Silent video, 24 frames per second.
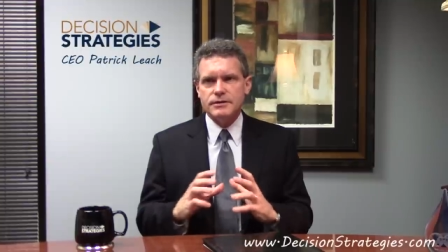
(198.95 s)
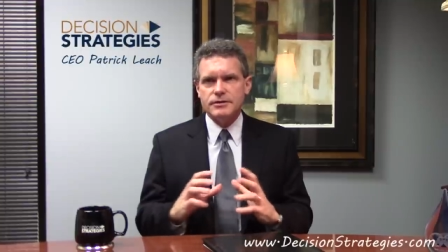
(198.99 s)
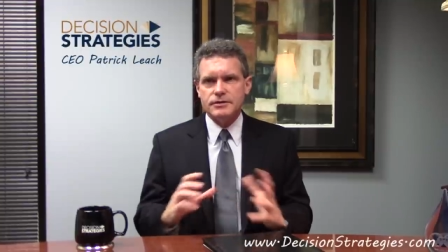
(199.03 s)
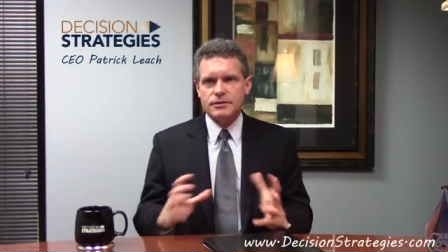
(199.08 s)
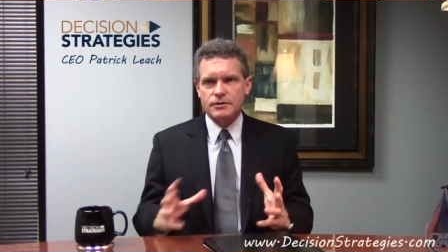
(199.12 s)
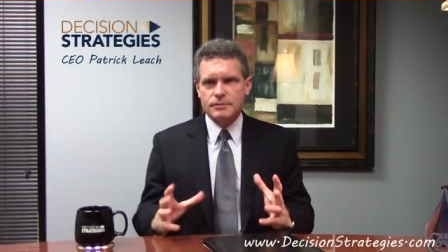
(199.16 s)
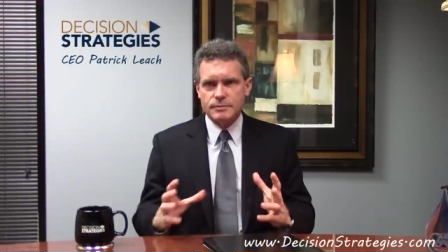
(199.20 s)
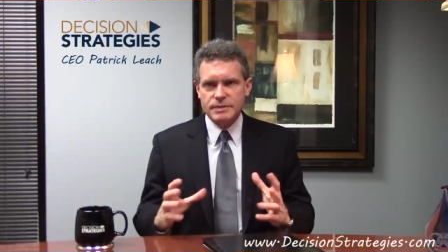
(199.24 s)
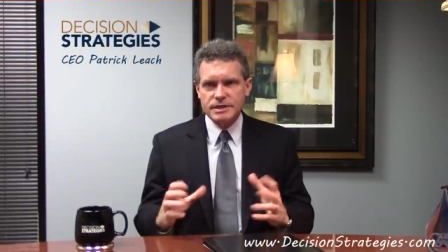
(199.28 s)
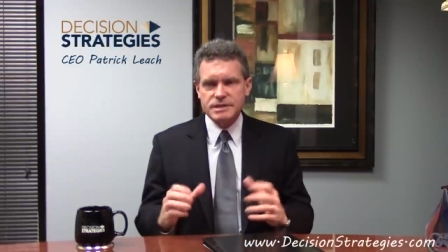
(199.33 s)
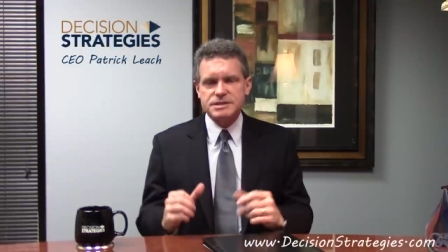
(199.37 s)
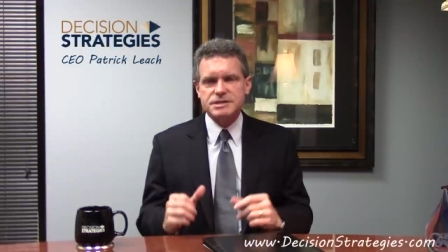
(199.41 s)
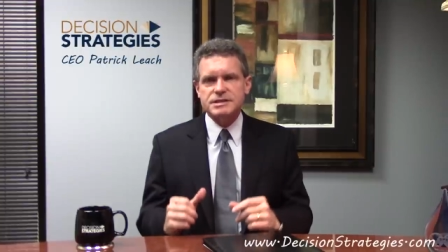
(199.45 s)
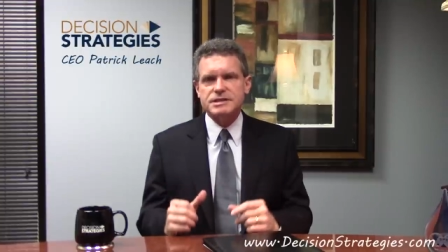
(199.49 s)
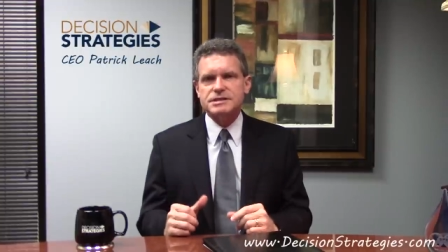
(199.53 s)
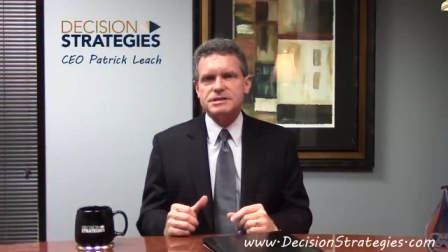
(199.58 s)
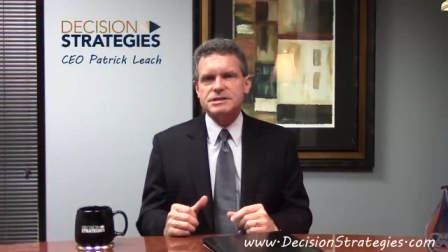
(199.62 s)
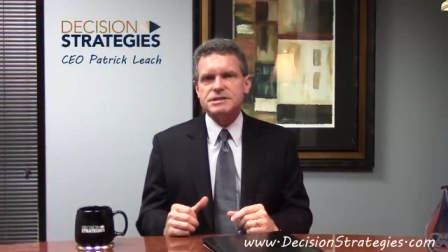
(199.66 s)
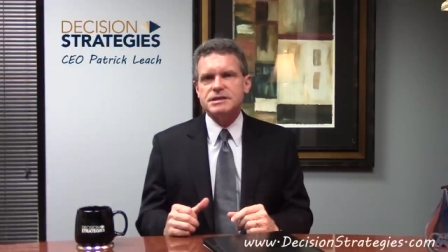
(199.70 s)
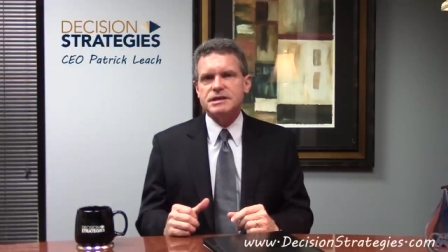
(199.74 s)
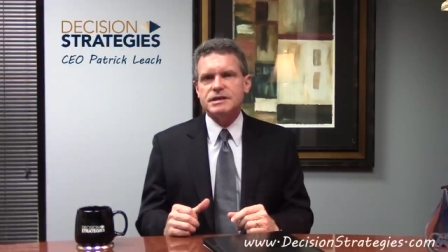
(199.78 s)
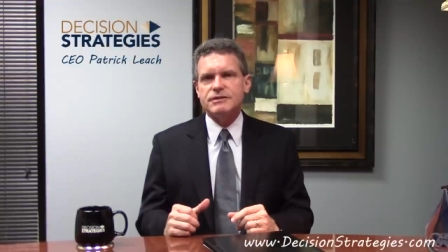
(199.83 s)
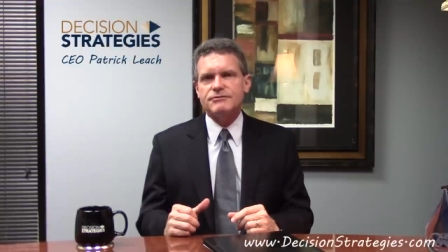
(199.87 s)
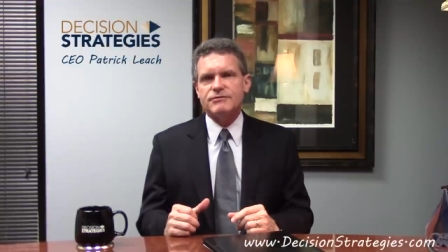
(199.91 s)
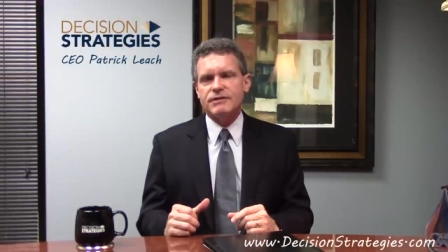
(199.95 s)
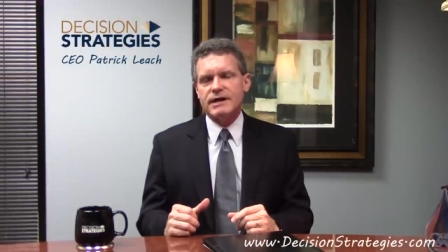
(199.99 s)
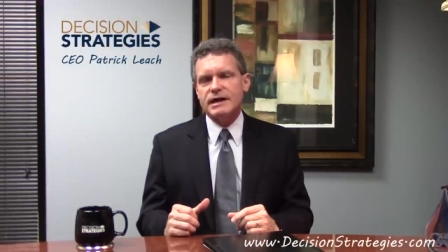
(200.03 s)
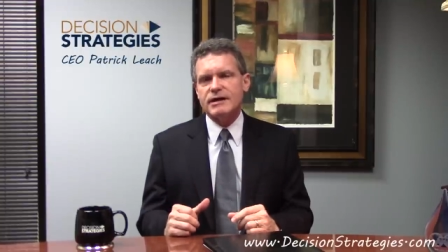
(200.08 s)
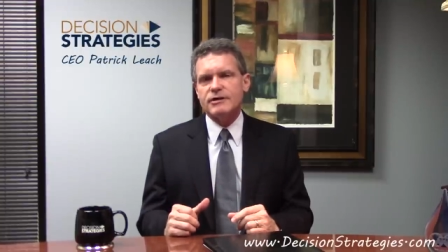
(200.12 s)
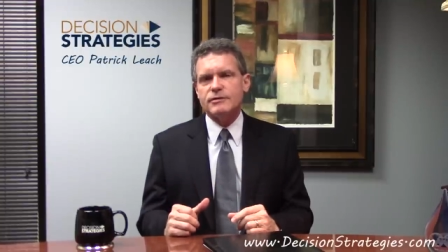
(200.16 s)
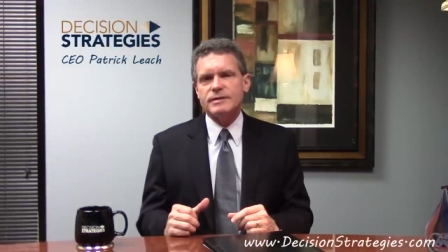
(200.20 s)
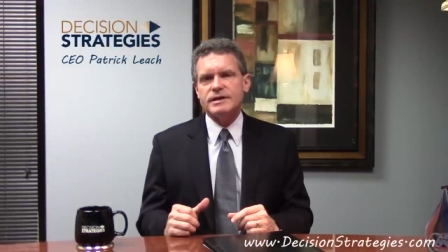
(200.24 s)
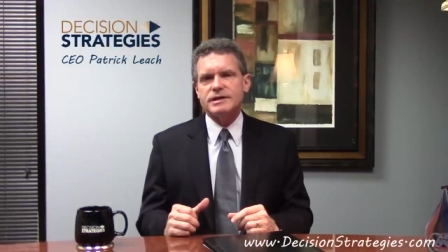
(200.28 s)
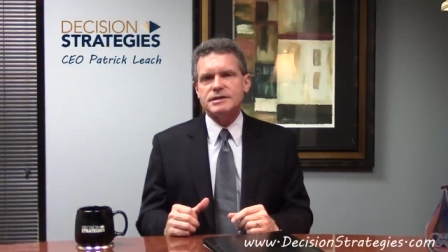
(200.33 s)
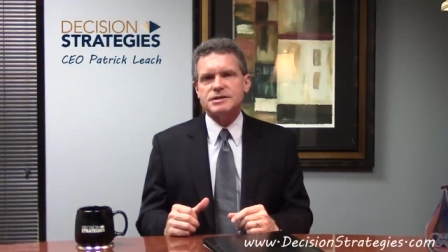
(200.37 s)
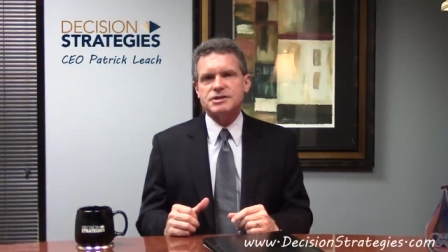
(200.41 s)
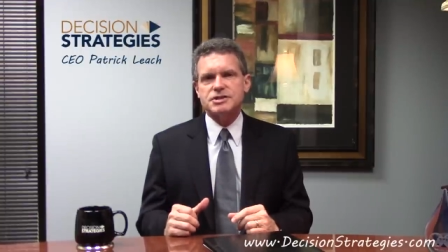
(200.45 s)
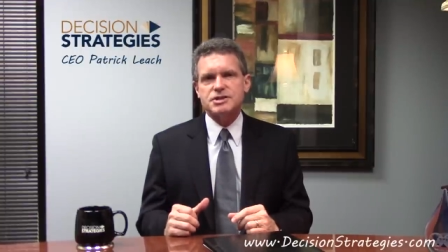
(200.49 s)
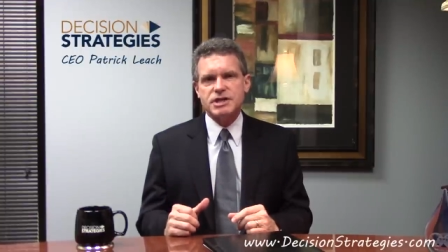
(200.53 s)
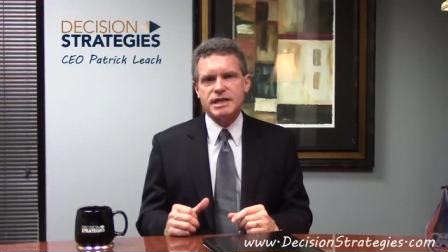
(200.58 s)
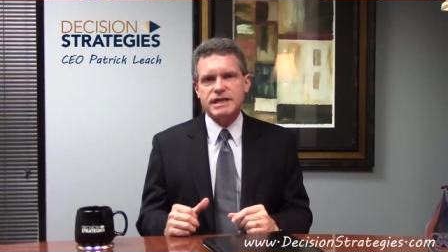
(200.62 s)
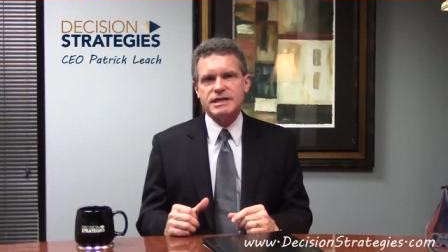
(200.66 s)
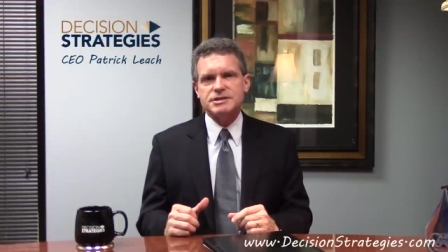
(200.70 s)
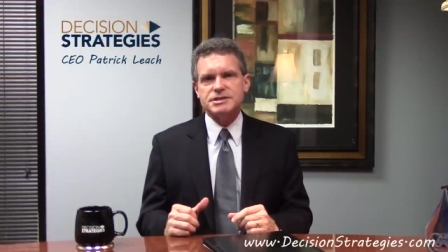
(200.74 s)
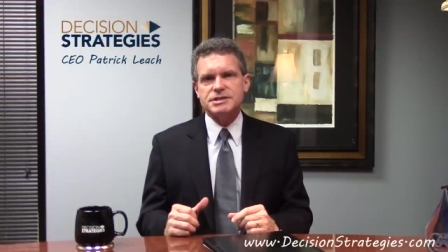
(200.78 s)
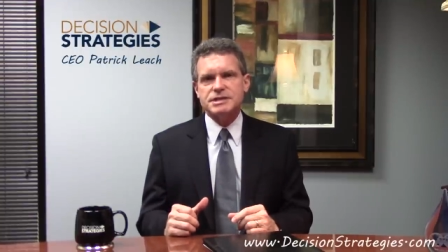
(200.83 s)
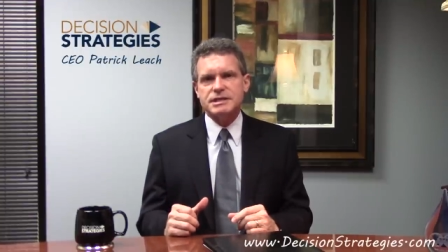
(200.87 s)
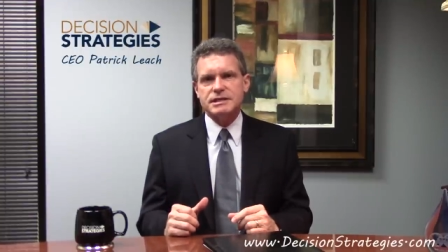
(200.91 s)
your business environment has
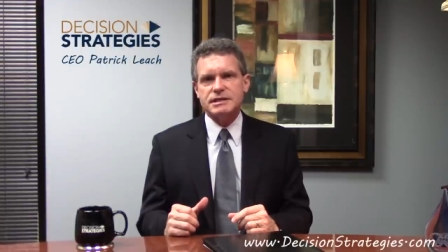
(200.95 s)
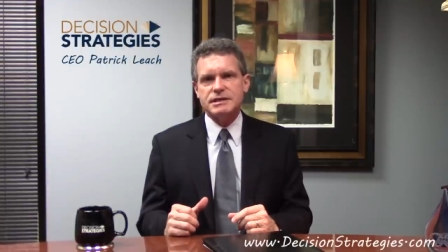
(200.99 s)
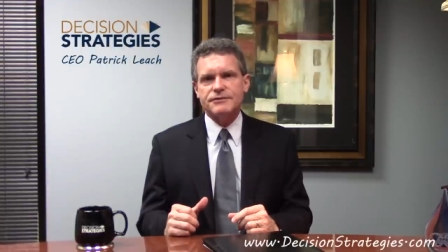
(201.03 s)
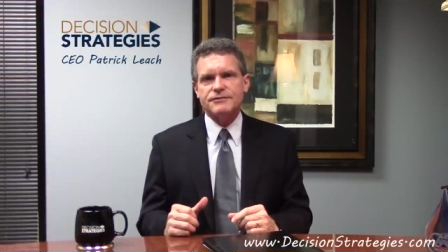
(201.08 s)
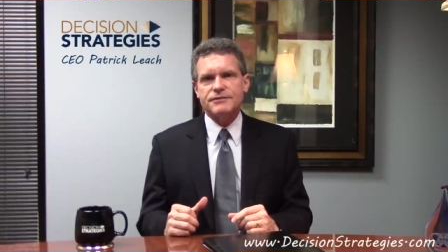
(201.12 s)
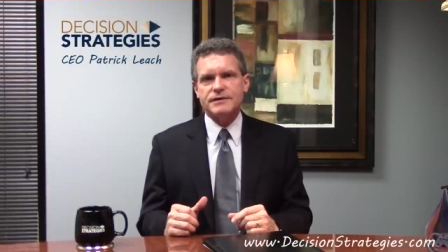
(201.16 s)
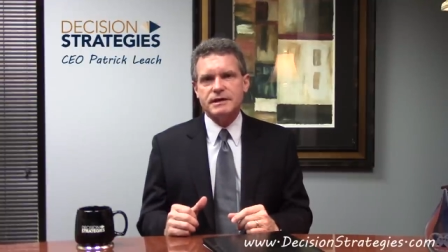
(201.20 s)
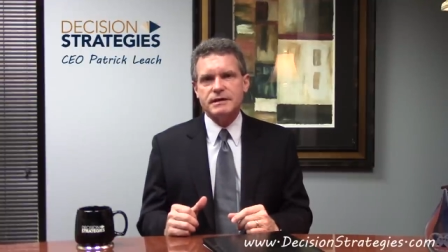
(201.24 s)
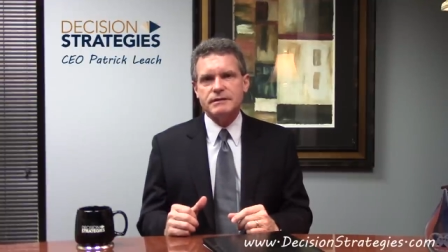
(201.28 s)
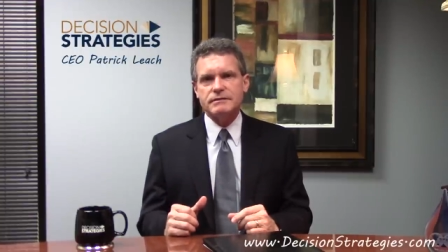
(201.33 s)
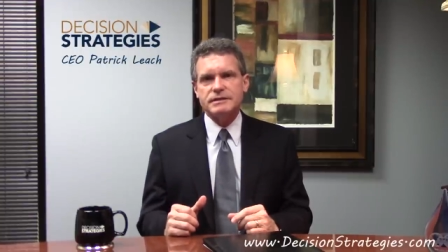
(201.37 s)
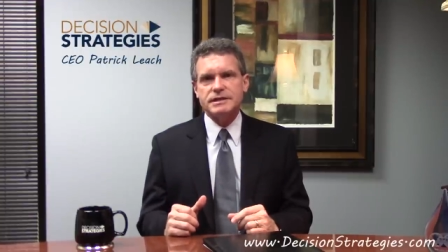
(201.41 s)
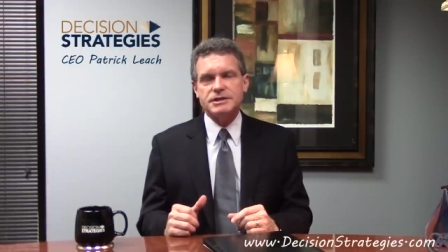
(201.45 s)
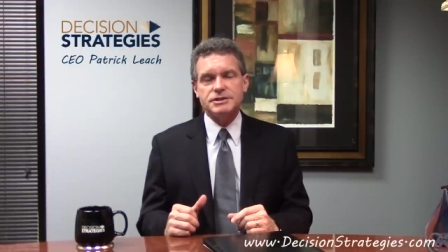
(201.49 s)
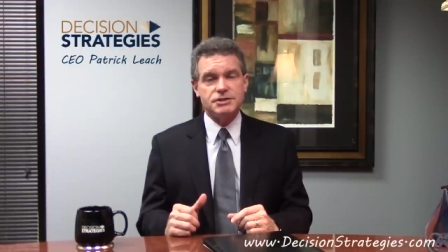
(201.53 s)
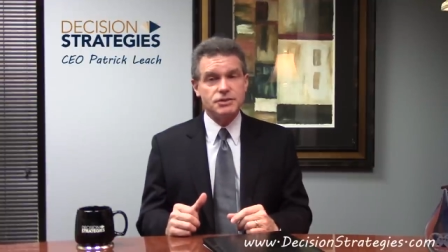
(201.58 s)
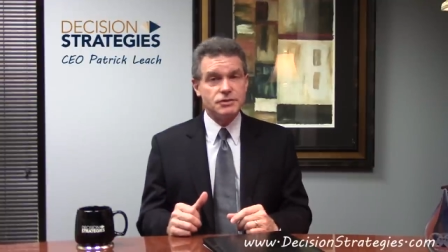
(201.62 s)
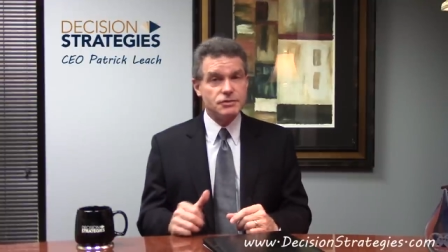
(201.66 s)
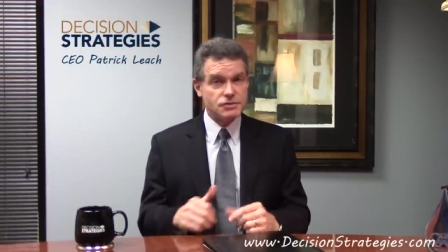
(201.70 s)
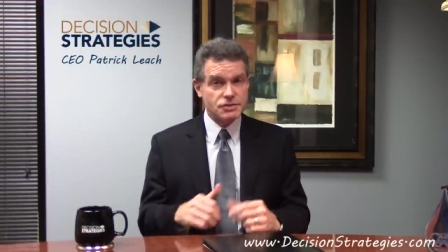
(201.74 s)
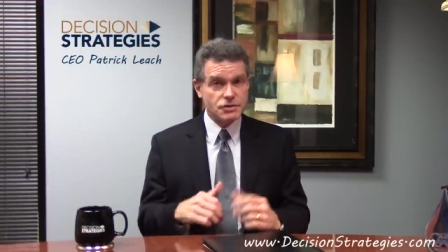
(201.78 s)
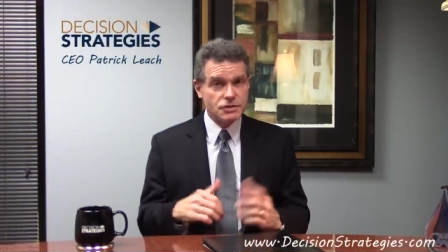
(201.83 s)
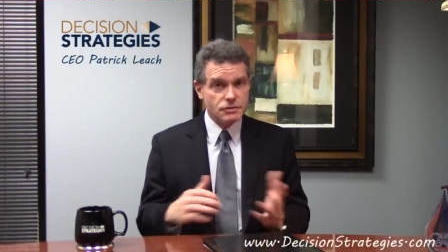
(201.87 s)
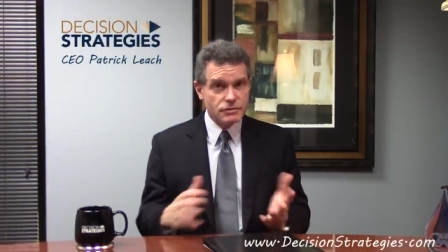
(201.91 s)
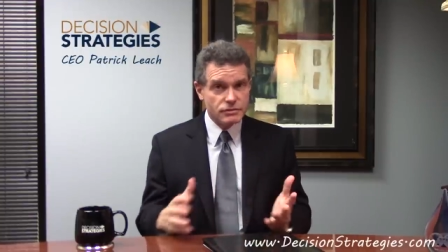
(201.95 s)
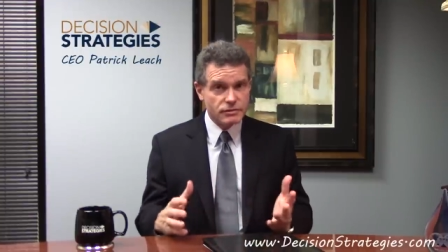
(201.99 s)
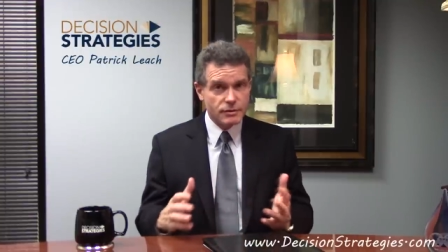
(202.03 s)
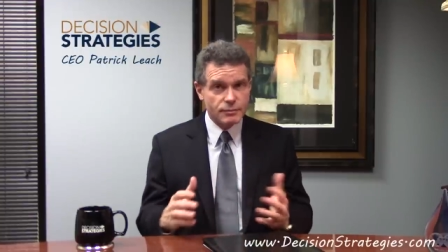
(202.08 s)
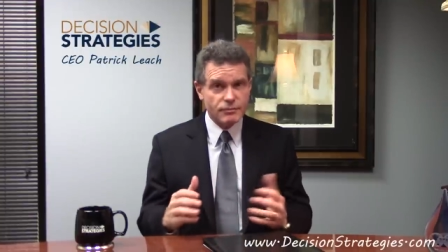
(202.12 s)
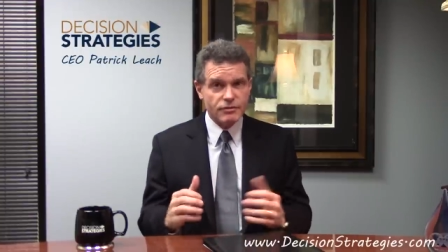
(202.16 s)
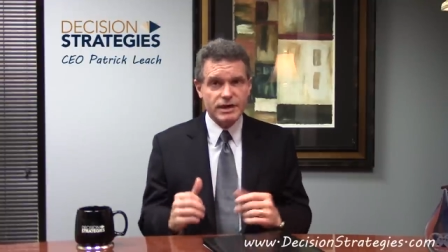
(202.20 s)
changed significantly due to the,